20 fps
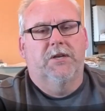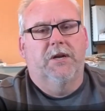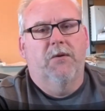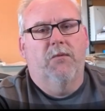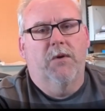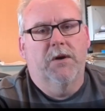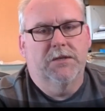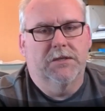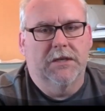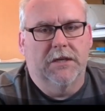I
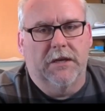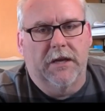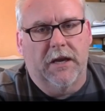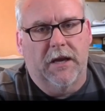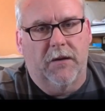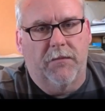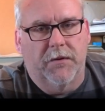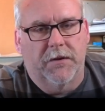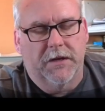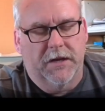wasn't
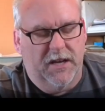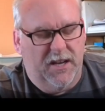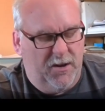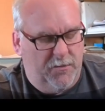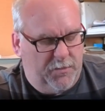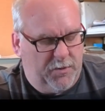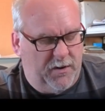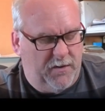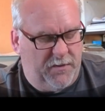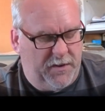able to get it
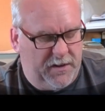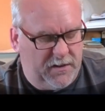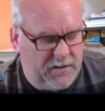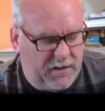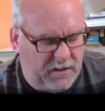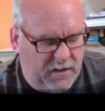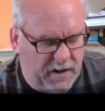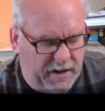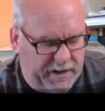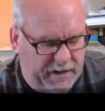perfectly
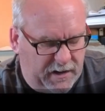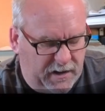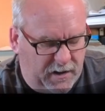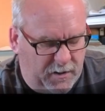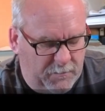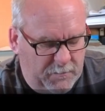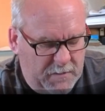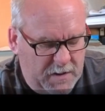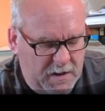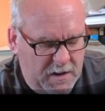lined up.